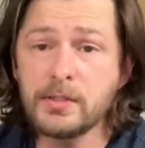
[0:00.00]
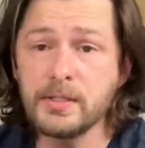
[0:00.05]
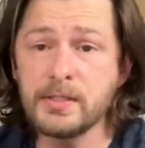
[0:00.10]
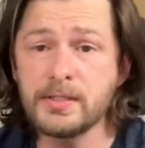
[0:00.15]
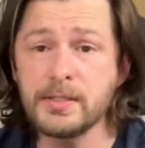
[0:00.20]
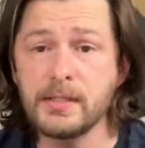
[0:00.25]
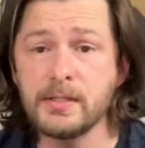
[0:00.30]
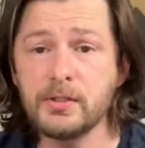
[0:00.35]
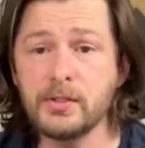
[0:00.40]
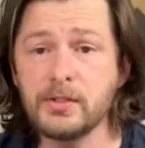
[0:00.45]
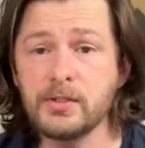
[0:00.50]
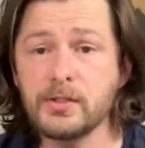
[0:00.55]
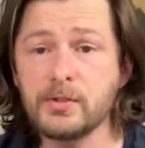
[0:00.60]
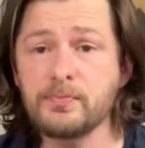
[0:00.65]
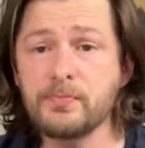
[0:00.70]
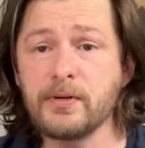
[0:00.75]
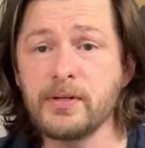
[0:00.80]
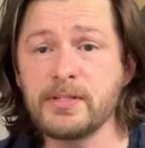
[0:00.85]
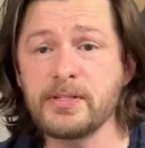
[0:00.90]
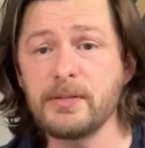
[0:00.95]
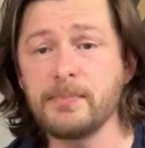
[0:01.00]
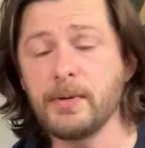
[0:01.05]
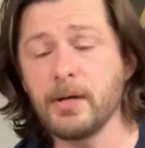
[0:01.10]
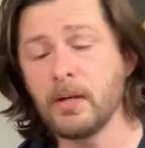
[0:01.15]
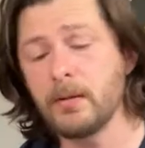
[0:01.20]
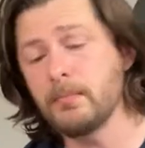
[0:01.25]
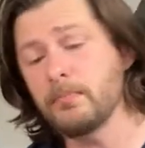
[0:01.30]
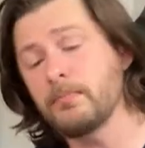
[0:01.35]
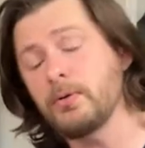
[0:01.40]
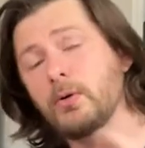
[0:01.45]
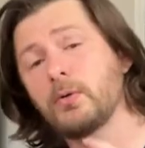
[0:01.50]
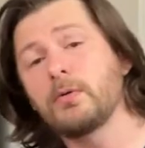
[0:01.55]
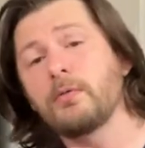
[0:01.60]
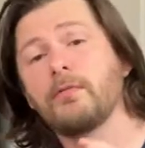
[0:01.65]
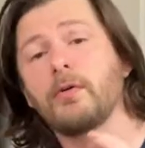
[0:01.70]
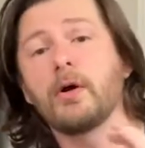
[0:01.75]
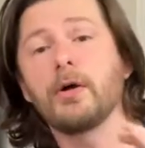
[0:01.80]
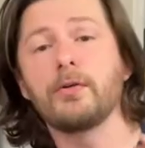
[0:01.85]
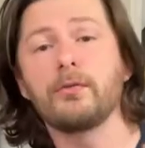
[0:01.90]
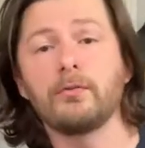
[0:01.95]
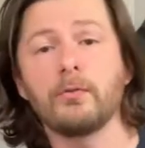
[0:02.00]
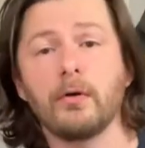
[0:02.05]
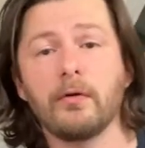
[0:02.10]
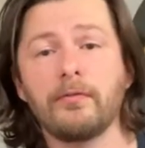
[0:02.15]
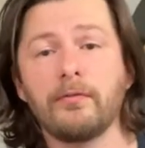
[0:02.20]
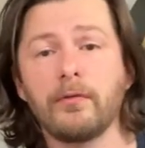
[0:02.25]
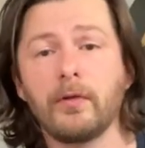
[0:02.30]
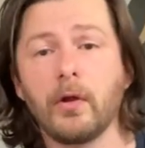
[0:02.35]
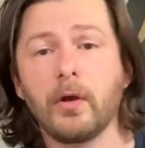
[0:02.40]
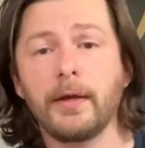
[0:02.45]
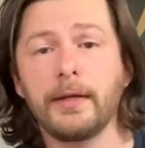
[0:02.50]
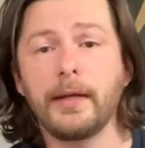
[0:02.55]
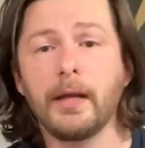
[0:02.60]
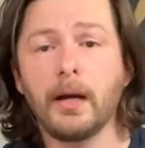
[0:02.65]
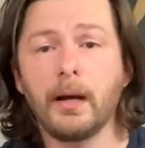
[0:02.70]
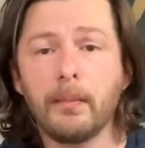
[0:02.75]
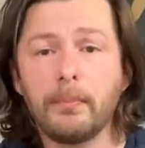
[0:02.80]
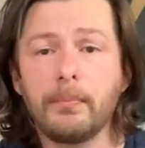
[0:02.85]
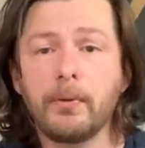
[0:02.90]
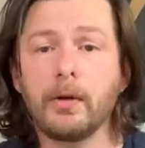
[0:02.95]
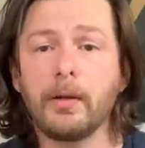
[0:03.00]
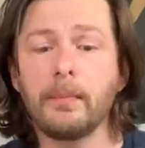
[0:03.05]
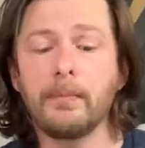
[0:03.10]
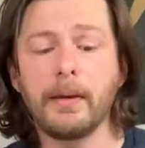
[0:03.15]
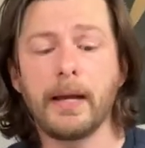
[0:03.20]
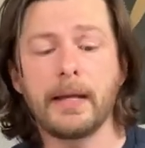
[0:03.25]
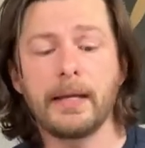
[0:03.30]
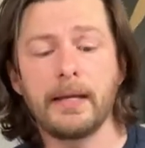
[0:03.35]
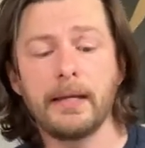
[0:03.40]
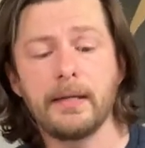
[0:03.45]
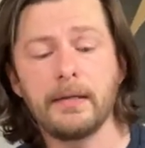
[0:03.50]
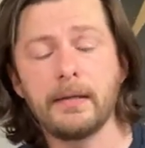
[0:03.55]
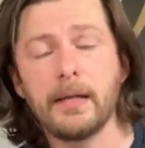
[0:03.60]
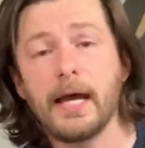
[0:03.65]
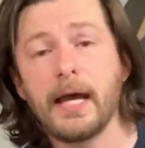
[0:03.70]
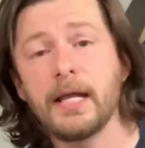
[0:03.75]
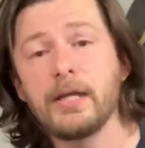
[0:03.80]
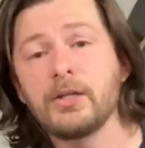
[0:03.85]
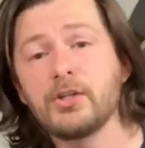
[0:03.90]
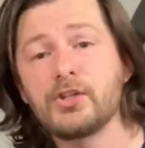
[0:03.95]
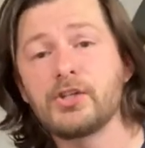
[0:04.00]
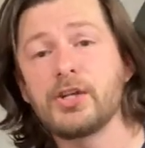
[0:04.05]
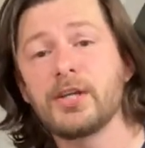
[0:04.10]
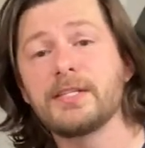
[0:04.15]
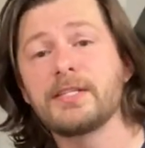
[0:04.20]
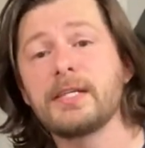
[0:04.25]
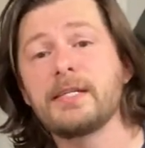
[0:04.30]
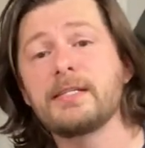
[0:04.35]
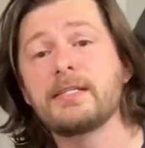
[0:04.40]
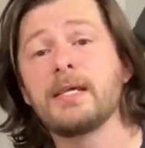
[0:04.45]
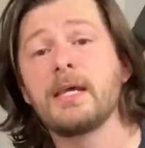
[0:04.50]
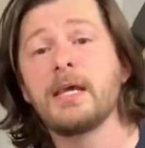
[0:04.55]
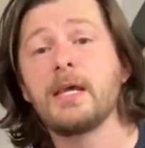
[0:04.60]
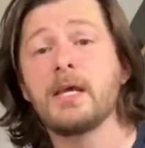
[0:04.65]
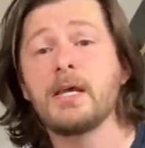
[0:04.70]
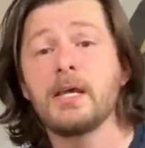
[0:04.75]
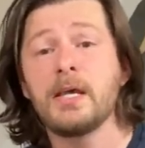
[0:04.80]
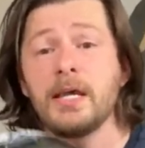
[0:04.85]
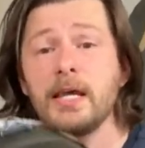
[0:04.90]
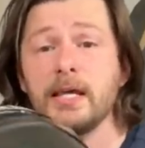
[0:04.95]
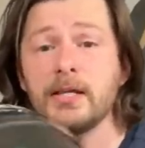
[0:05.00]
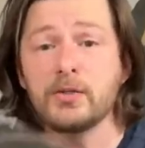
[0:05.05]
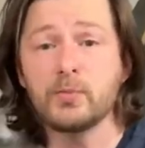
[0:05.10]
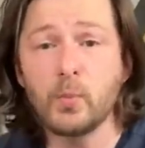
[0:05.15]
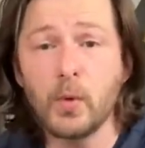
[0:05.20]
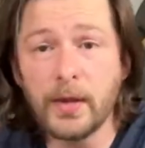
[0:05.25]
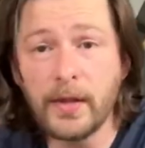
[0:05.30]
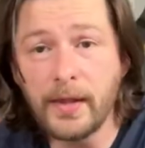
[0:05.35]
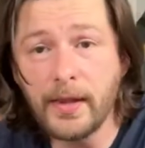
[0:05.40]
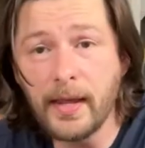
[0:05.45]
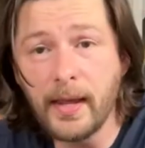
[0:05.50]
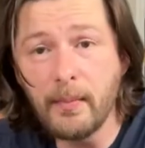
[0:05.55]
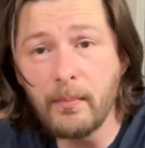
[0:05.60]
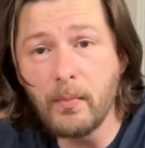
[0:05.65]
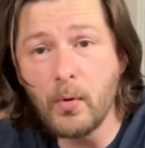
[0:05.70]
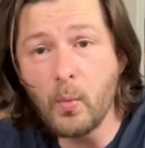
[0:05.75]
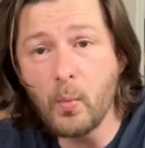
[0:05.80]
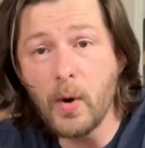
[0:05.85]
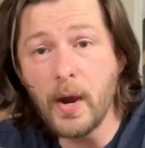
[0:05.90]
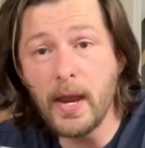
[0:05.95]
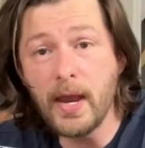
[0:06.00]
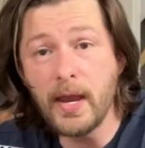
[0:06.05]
as in you just press the button, pull the visor off, line it up, put it back in and shut it it's one of them where